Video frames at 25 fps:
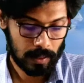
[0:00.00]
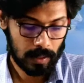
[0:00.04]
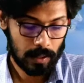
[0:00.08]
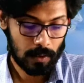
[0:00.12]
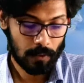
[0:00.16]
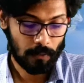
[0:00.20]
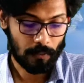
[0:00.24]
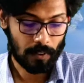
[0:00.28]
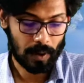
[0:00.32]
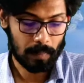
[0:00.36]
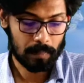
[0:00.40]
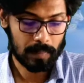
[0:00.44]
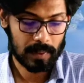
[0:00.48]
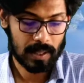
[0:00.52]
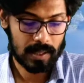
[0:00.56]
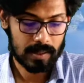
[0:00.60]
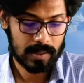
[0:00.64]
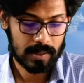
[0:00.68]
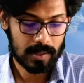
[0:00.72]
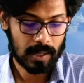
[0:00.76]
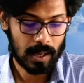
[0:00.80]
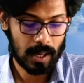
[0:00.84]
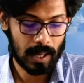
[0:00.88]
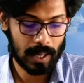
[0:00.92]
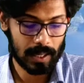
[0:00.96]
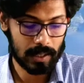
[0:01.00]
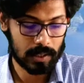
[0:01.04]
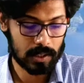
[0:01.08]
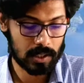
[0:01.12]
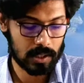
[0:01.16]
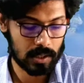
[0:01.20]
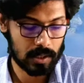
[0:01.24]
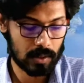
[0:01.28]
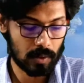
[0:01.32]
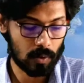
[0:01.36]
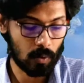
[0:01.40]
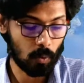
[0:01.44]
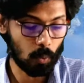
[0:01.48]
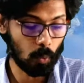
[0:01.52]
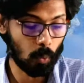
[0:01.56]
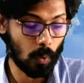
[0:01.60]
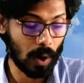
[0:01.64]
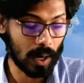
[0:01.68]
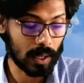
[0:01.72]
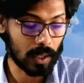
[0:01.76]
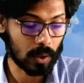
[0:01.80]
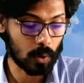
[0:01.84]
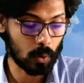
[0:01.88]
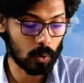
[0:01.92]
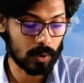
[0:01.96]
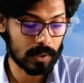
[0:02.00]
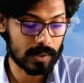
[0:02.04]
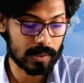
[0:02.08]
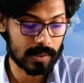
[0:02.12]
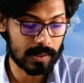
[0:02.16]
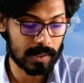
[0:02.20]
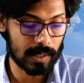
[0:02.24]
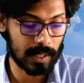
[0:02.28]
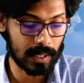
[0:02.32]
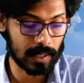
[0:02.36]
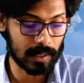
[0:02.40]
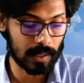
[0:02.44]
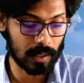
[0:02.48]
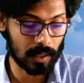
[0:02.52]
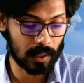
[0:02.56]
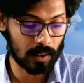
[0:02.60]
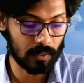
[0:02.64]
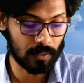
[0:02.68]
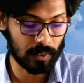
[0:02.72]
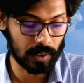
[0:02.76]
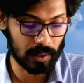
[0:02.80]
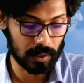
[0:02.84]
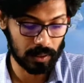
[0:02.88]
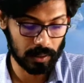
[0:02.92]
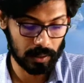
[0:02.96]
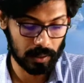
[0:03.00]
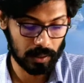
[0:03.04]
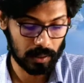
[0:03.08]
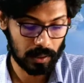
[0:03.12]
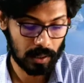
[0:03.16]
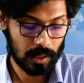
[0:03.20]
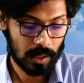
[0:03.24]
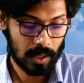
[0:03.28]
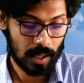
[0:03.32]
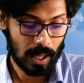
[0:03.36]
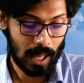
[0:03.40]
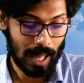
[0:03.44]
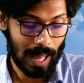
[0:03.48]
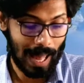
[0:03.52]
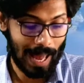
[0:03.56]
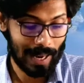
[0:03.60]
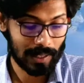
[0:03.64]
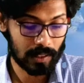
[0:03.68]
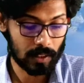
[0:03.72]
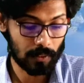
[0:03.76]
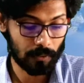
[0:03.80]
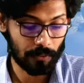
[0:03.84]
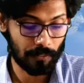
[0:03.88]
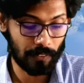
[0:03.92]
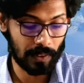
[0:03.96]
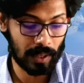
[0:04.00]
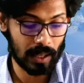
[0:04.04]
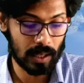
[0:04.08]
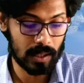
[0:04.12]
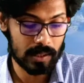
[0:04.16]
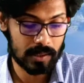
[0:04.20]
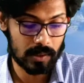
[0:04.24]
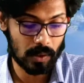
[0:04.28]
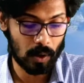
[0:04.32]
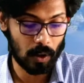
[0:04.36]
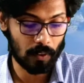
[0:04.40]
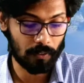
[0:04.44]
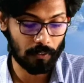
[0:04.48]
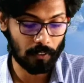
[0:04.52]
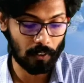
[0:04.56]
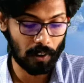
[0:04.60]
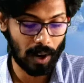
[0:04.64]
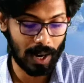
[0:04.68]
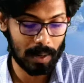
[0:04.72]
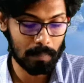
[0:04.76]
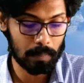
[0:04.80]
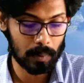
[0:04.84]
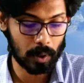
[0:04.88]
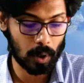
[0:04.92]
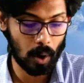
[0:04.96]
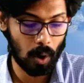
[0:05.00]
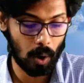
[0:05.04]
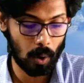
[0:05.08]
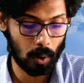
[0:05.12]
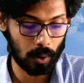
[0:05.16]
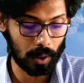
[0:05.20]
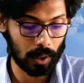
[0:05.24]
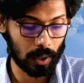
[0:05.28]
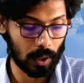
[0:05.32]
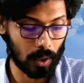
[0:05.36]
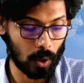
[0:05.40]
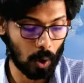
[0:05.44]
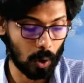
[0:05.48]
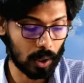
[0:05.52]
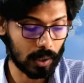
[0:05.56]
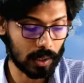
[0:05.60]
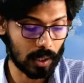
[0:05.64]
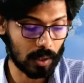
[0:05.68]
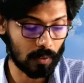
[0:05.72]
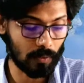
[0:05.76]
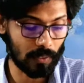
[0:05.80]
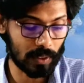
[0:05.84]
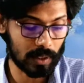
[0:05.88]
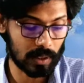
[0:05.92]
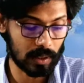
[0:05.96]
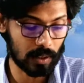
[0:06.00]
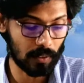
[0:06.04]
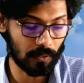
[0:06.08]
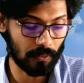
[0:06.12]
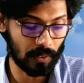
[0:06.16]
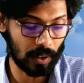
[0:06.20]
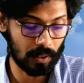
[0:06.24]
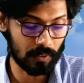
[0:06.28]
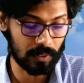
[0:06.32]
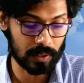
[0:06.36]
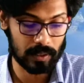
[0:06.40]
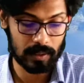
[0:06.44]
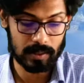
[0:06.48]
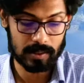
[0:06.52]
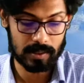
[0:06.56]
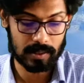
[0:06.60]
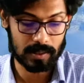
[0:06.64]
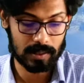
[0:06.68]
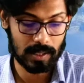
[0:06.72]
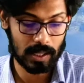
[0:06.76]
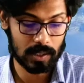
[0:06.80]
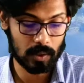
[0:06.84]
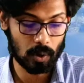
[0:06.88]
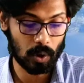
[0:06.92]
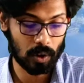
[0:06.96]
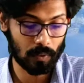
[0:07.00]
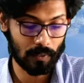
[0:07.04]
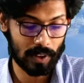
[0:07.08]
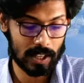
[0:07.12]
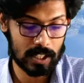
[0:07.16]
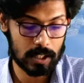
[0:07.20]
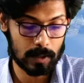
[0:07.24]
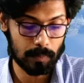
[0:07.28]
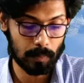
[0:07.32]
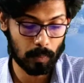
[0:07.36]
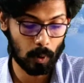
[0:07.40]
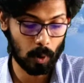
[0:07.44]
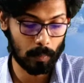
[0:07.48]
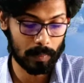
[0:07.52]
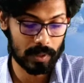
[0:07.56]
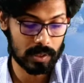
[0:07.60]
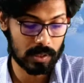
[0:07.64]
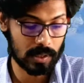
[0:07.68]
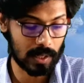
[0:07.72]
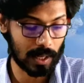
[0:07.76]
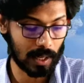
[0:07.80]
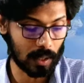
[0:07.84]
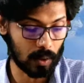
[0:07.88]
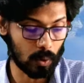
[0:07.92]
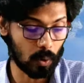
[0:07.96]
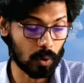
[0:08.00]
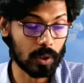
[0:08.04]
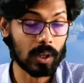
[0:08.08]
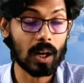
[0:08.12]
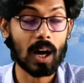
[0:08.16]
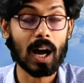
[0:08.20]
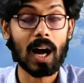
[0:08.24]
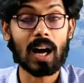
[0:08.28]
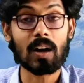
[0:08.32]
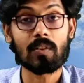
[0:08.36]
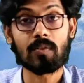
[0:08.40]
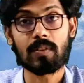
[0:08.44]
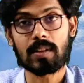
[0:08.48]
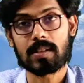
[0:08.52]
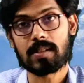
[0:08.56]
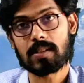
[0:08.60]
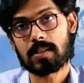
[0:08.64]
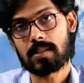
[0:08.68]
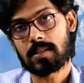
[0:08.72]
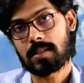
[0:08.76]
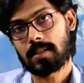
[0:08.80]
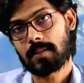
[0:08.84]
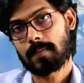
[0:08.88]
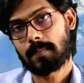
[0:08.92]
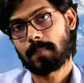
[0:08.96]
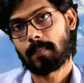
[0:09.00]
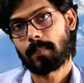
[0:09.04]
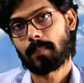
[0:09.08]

From this height, one could see the river and the fields of ripe corn dotted with the flowers that always promised a good harvest.